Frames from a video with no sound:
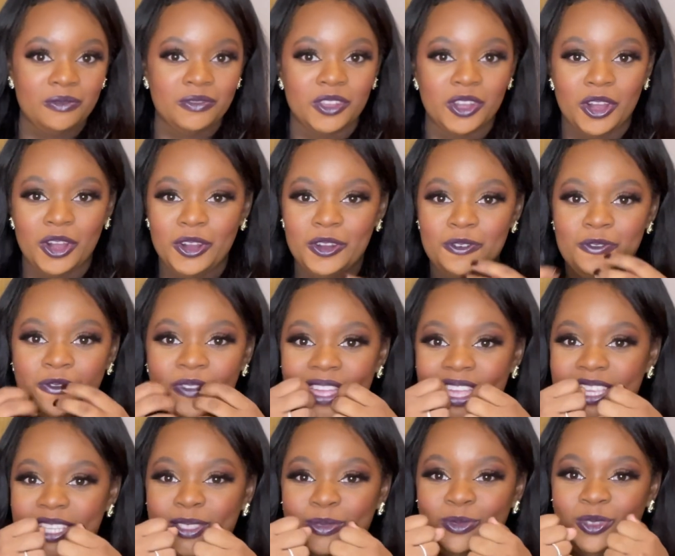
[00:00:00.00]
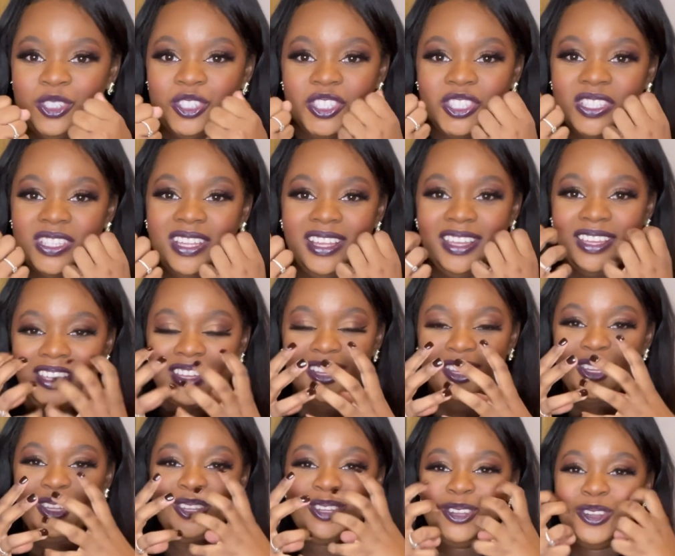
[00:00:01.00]
Your whole face would just like
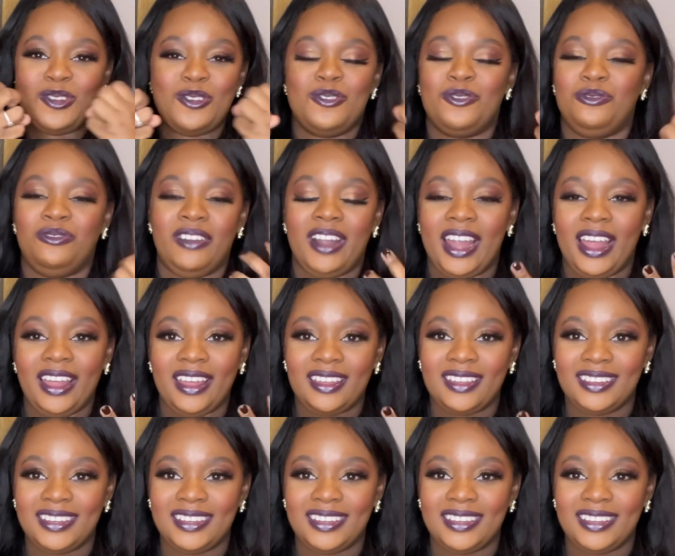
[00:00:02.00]
crack.